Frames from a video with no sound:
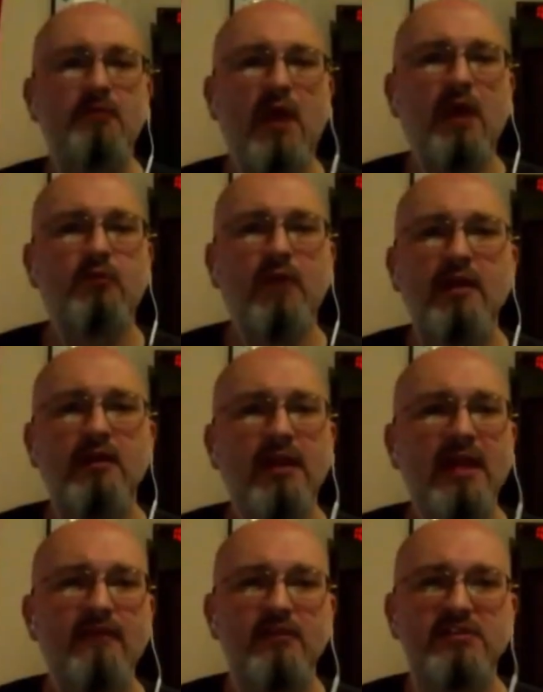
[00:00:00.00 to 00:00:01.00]
I rarely
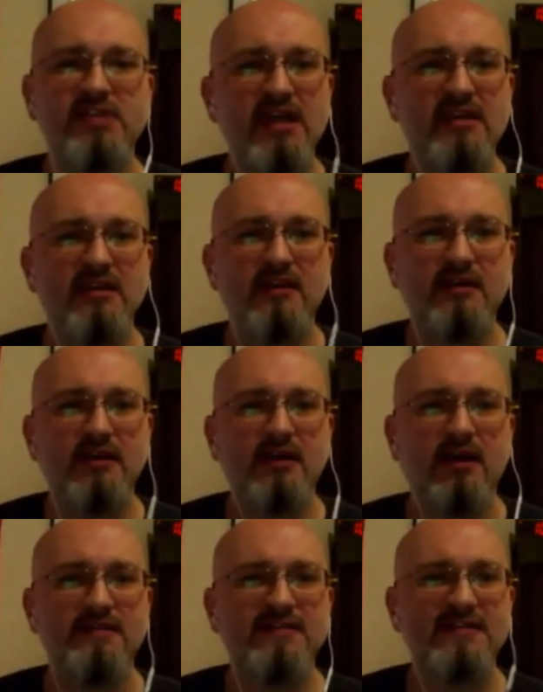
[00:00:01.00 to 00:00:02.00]
ever take a,
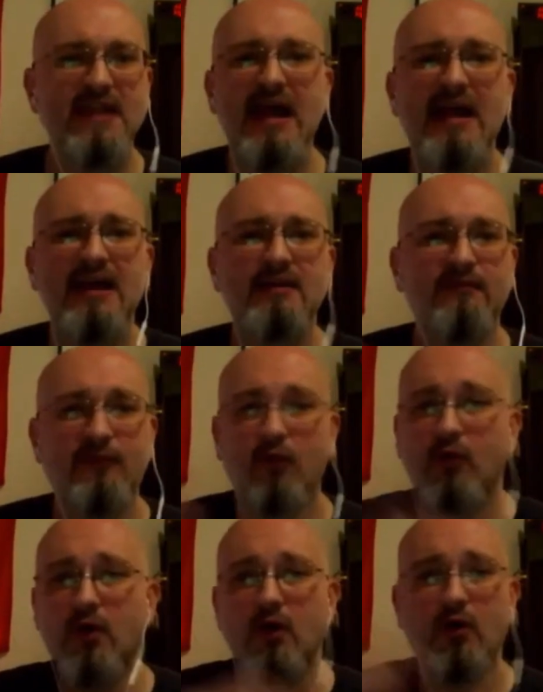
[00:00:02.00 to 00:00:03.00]
a side
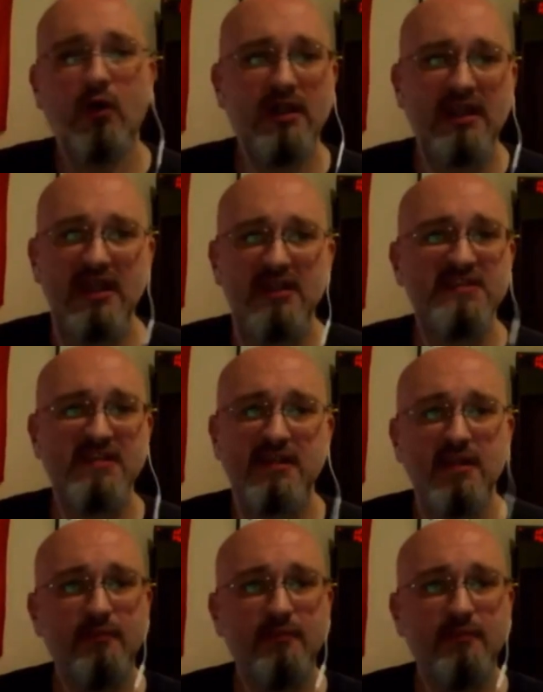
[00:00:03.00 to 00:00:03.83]
for or against any